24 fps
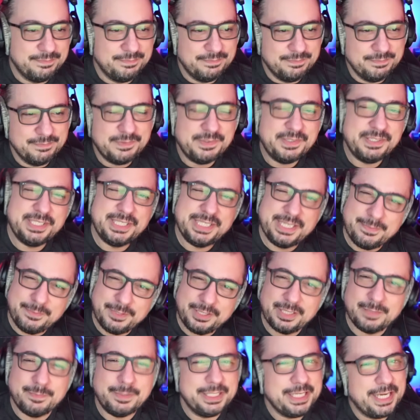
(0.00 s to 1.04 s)

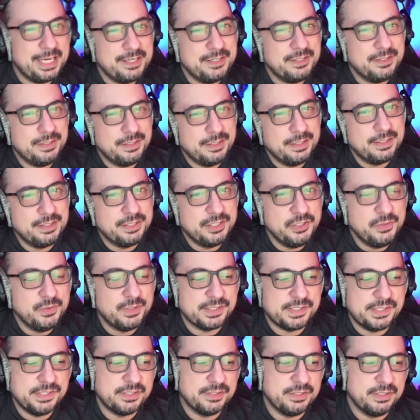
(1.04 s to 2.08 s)
similar, but yet the
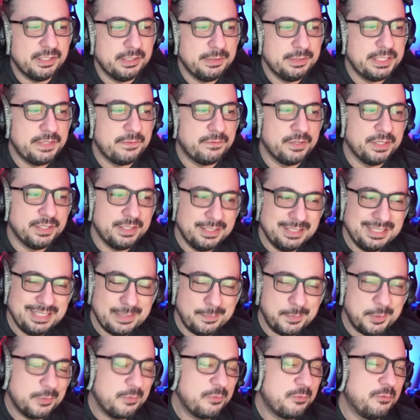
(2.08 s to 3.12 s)
nuances are a little different.
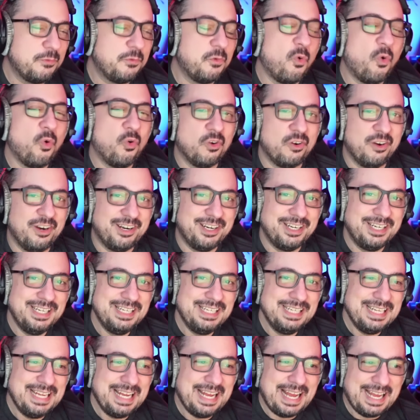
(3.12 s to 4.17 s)
Number 4,
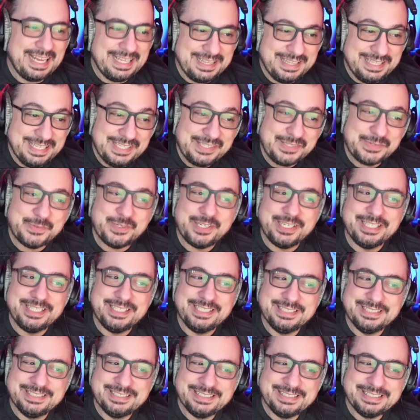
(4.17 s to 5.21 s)
this
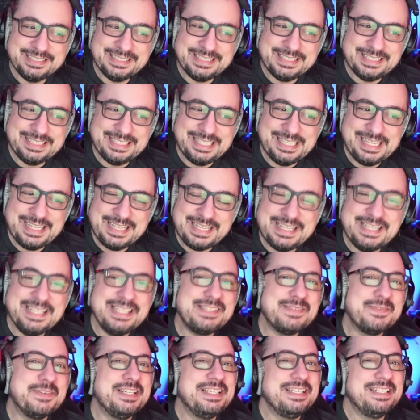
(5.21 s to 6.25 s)
one,
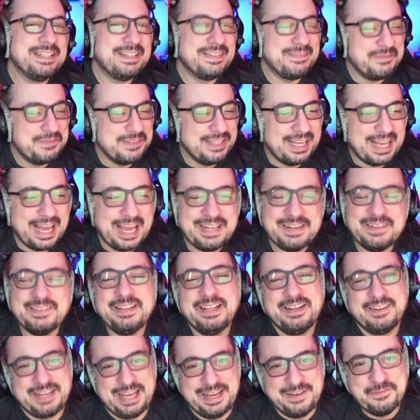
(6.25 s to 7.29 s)

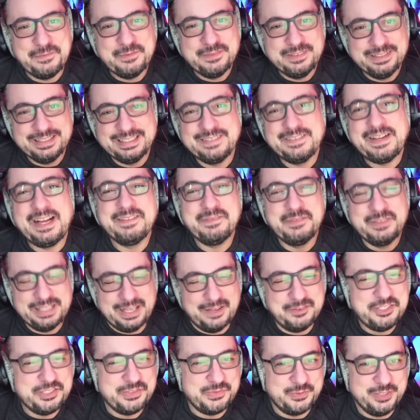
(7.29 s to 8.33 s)
okay. Well,
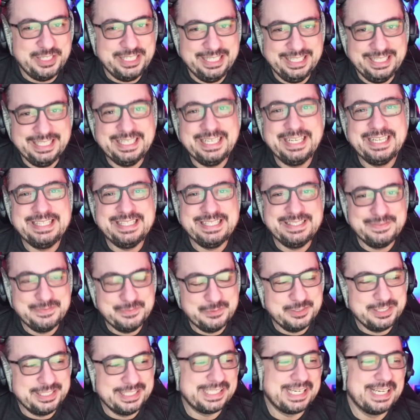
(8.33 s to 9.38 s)
I'll just read it and then
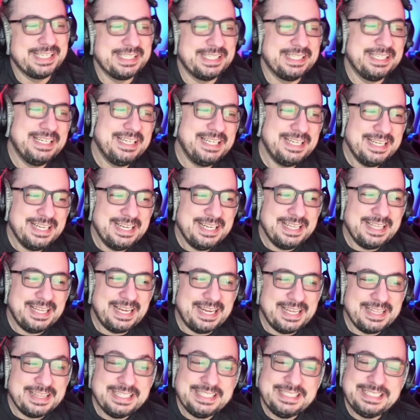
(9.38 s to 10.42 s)
we'll discuss it.
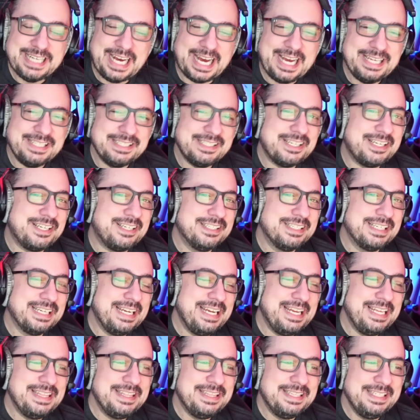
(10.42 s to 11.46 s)
The dialogue
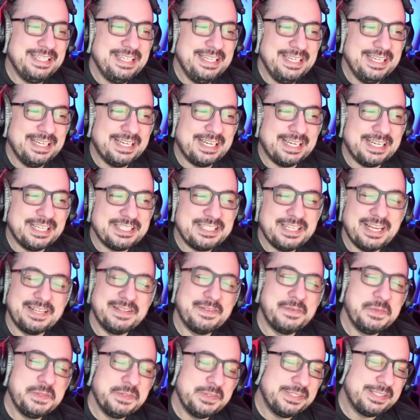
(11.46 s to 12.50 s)
in
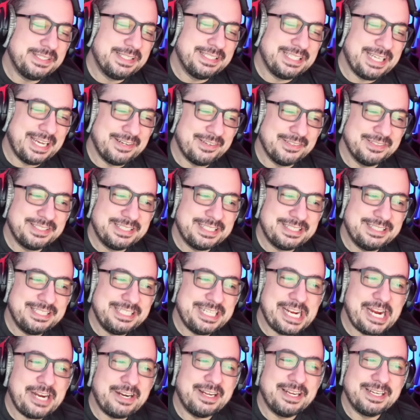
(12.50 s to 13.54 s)
this is titled
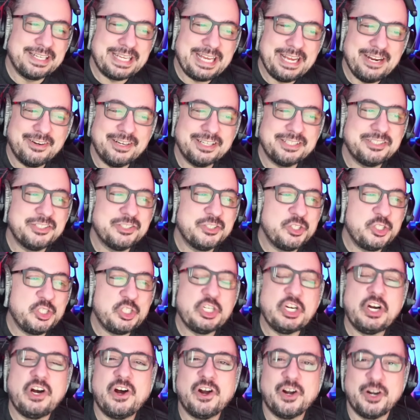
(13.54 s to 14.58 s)
Character
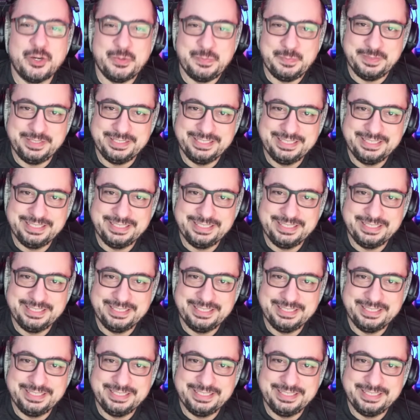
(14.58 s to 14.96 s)
Charm.